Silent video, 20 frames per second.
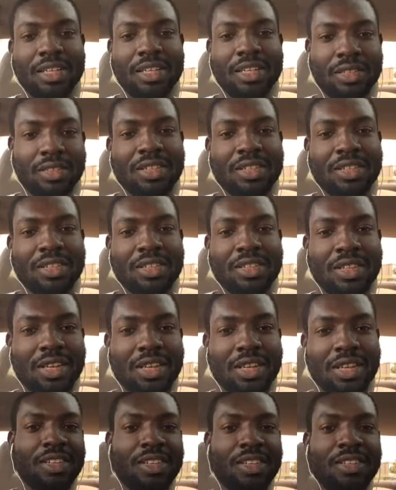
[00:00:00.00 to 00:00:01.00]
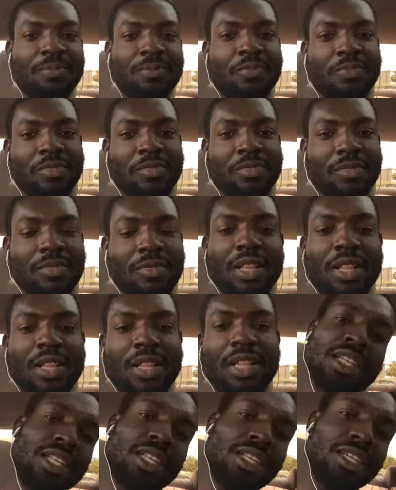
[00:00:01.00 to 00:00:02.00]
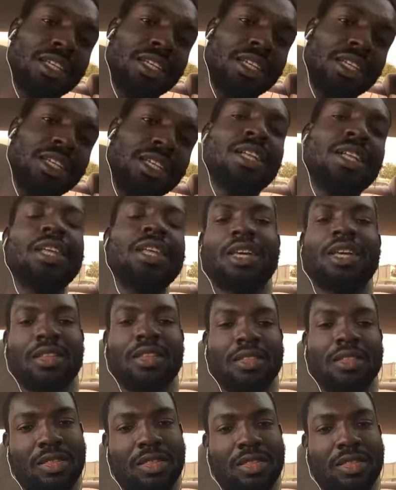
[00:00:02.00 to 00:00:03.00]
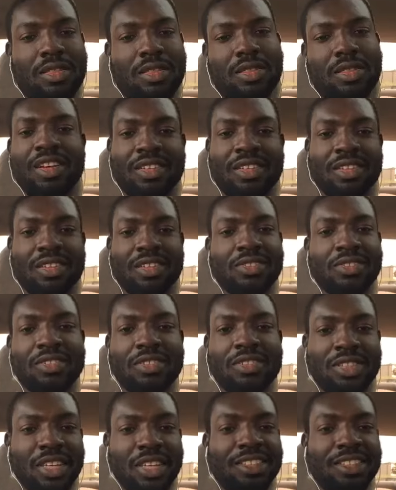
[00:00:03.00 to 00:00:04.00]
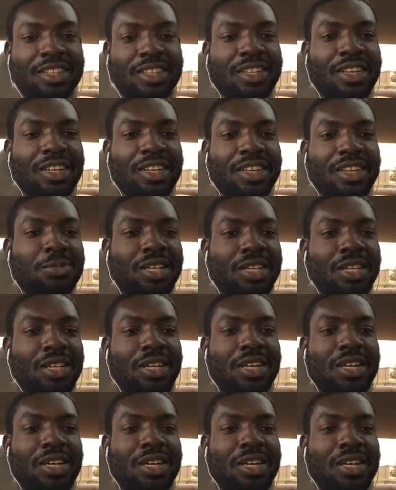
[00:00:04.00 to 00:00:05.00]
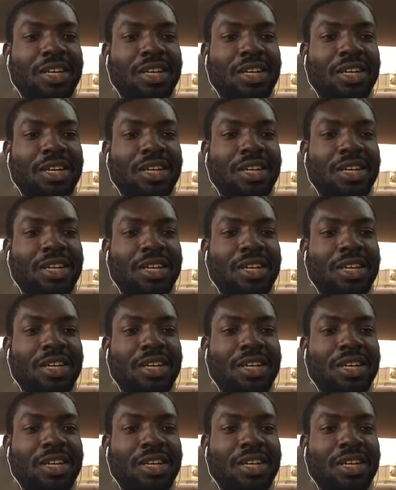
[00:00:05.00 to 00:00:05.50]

Thank you. Lilith. You change your name to Lillian. It's Lilith.